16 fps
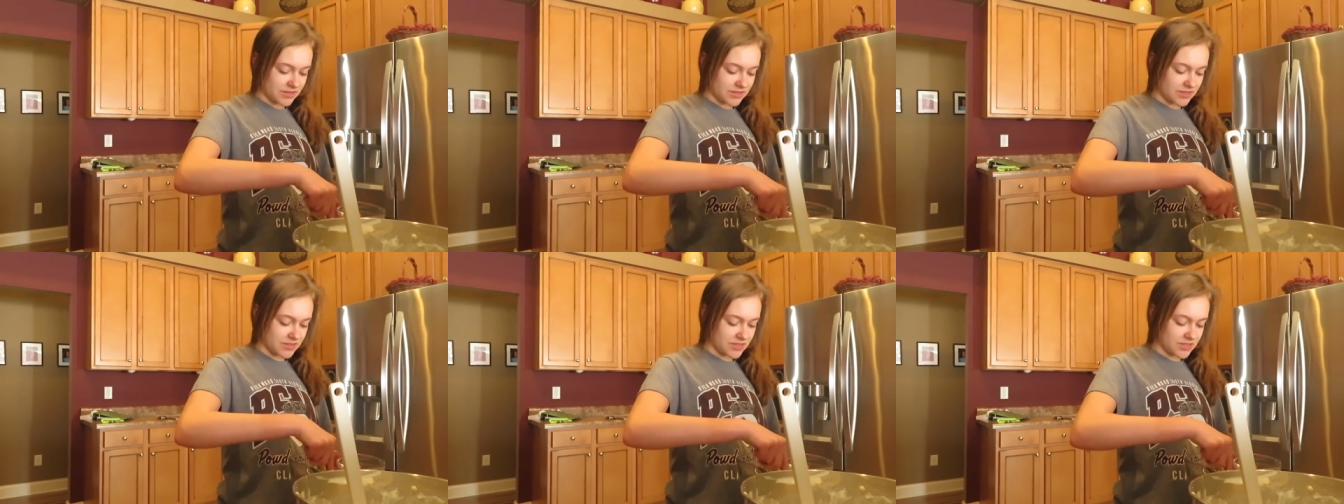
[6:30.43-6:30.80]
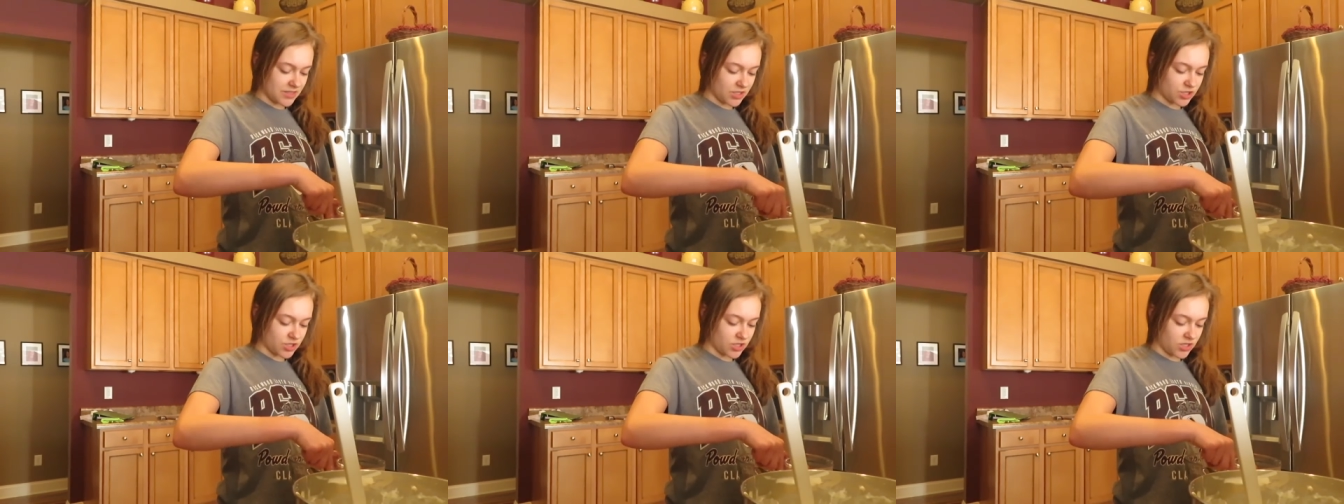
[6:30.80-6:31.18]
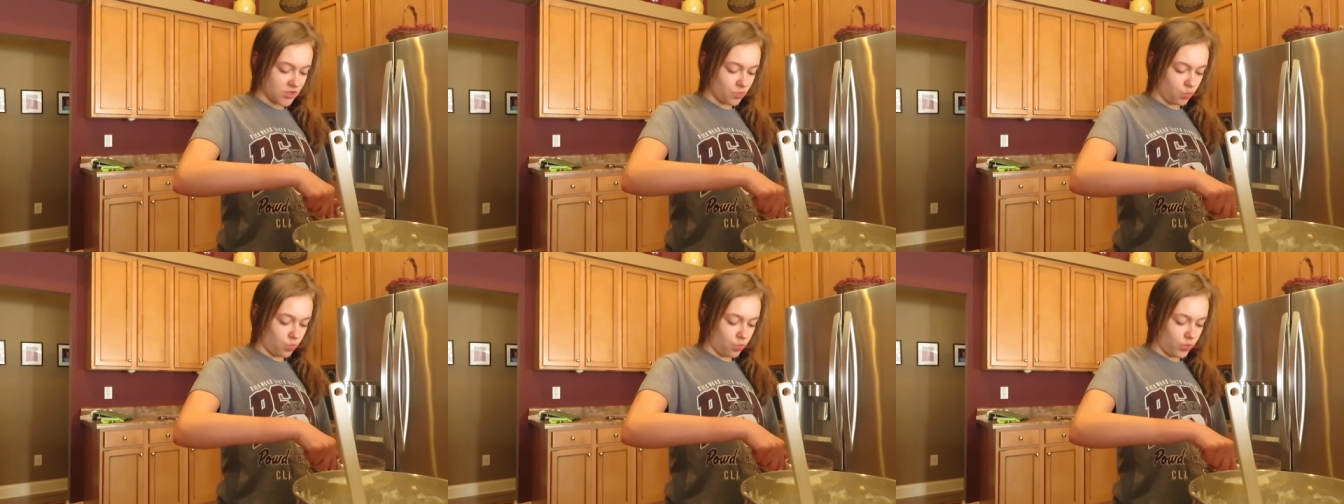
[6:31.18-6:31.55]
This is such
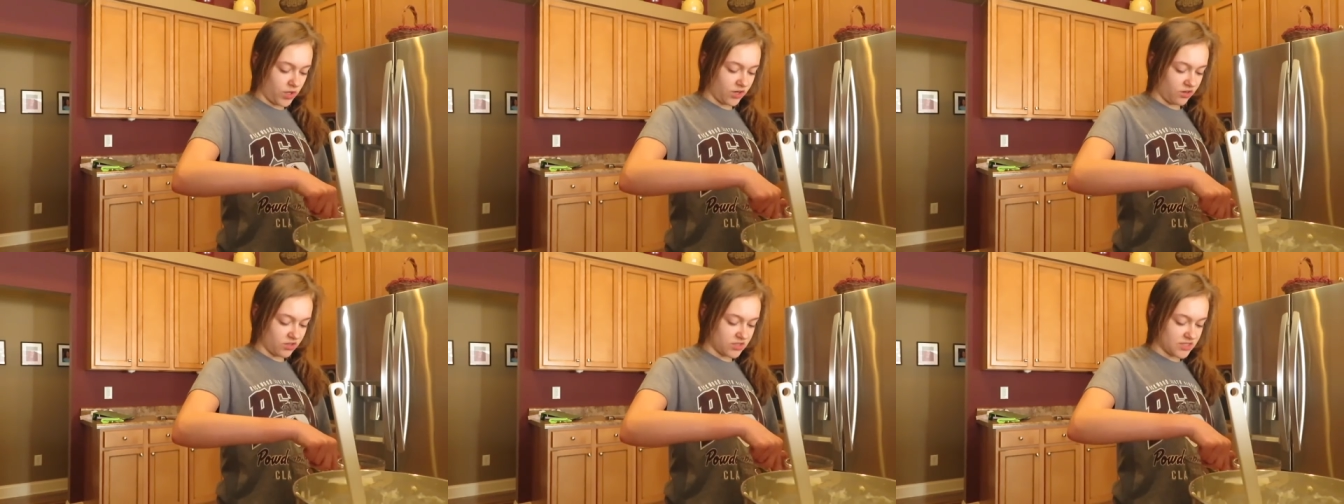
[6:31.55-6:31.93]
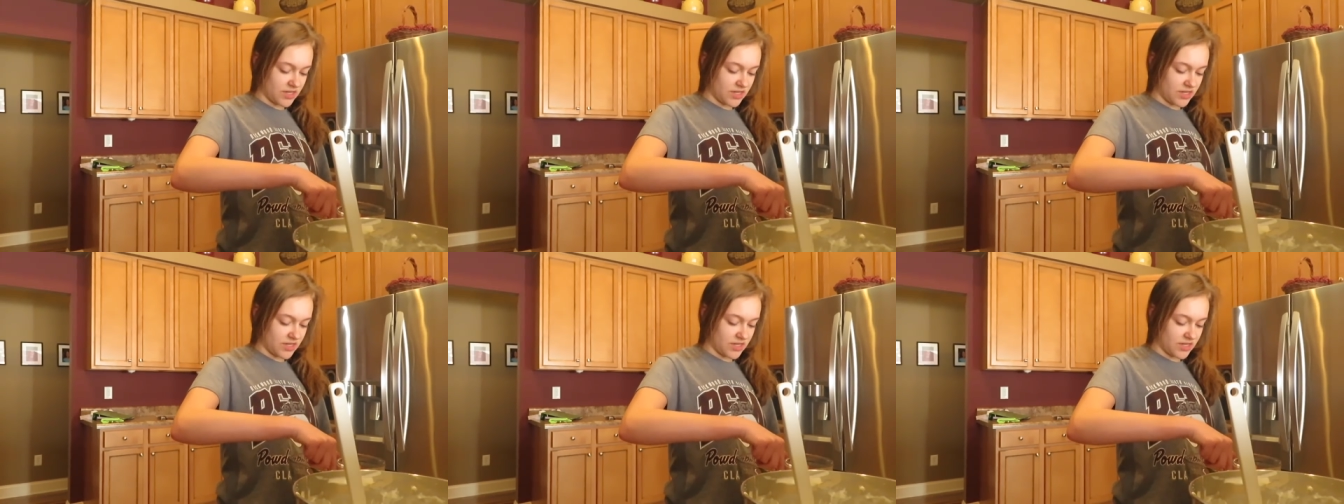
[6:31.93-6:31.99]
a weird